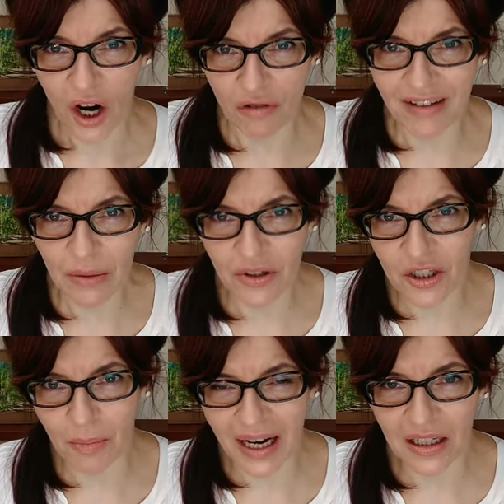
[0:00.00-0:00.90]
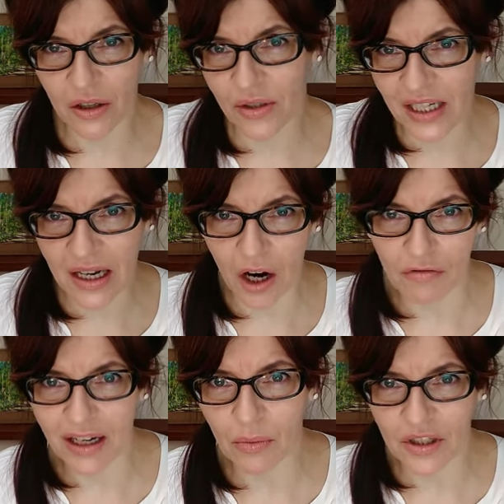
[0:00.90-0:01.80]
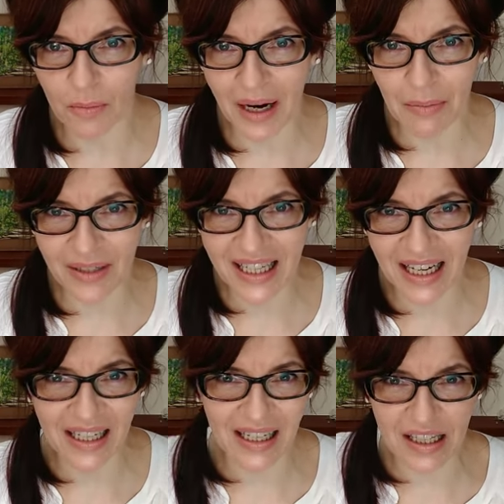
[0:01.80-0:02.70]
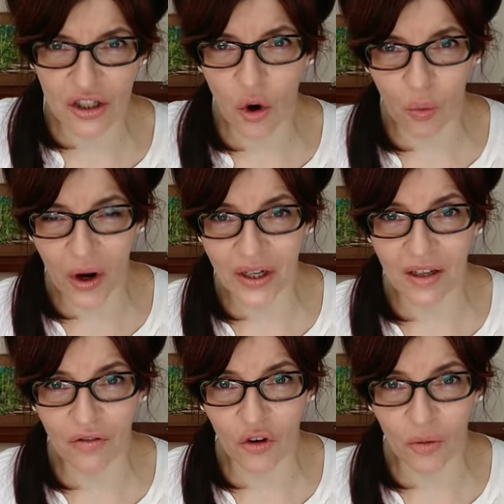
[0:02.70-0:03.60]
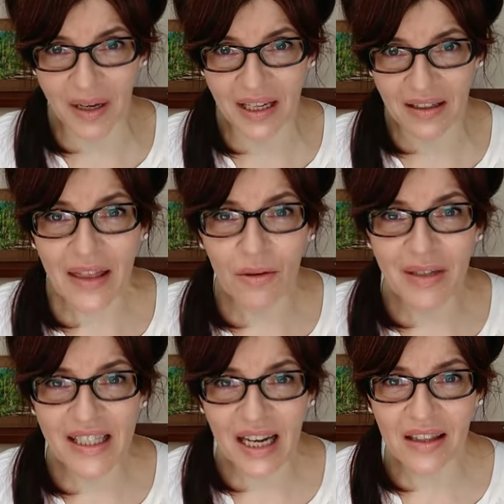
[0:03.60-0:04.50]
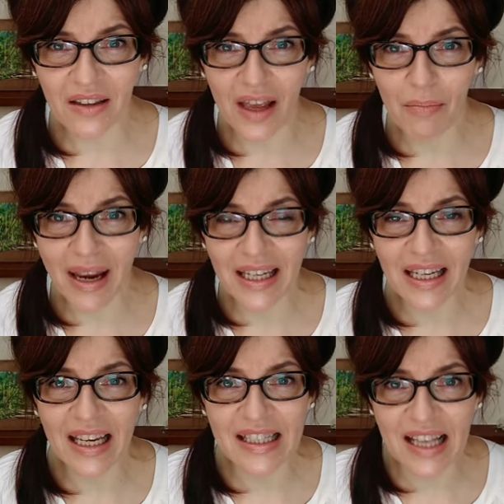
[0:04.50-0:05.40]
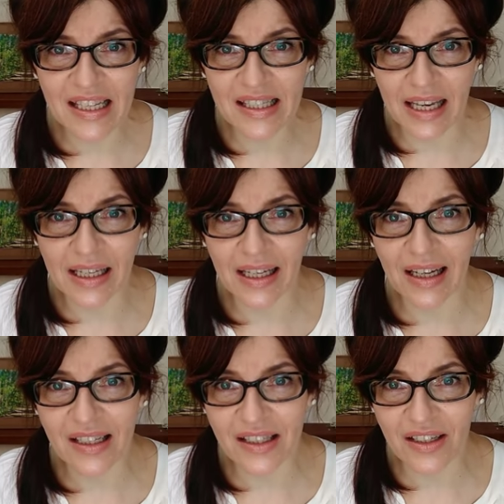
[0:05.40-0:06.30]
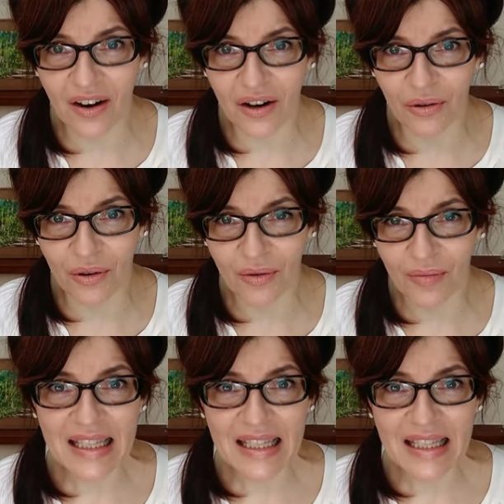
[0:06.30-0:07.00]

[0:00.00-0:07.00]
I really want to paint loosely, I really want to paint botanically. It's not working for me. And the mistake that they're making is they're seeking a style.